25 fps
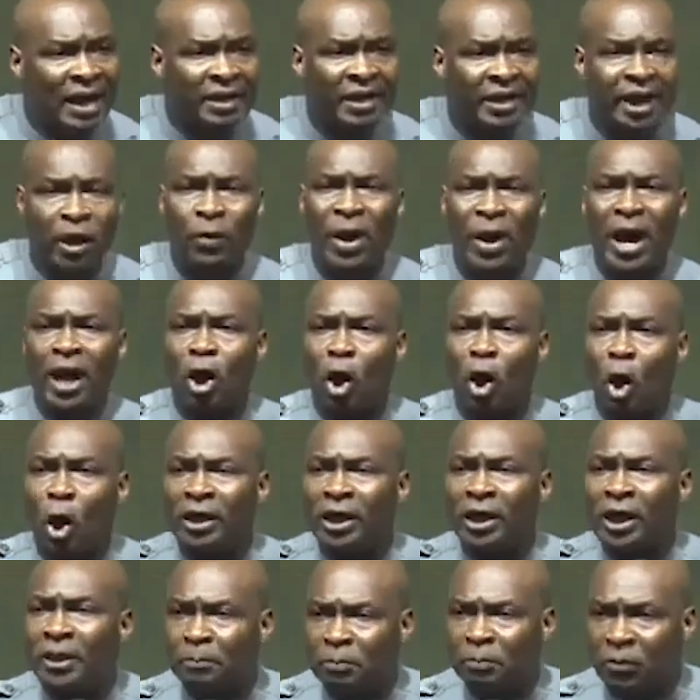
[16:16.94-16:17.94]
There were
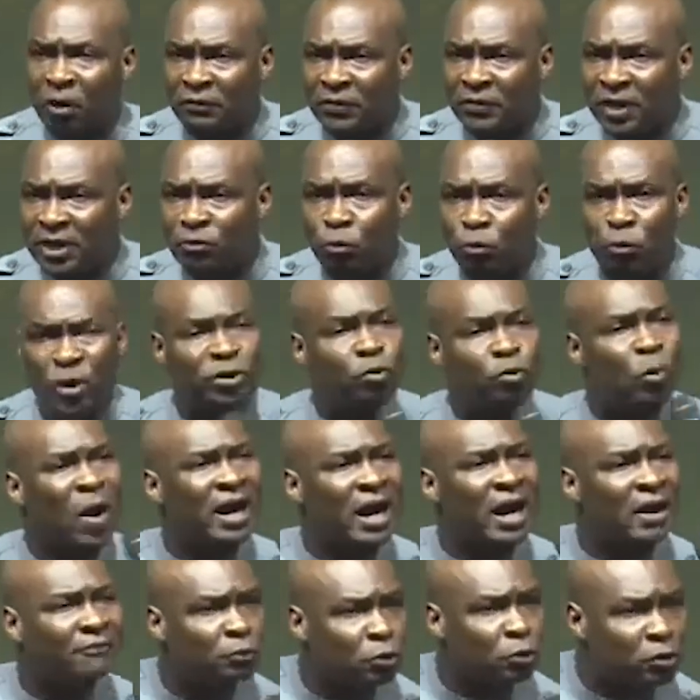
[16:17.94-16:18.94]
godly prophets. Which
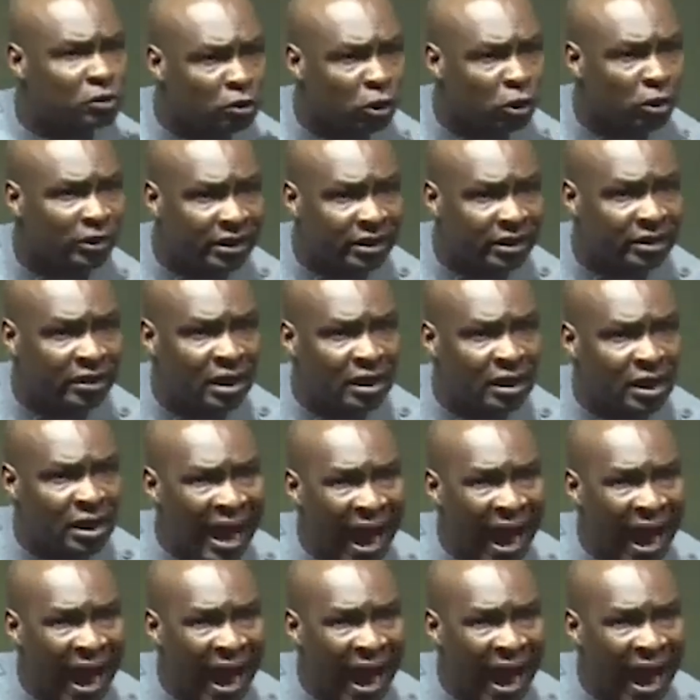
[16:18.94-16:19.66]
one have you studied?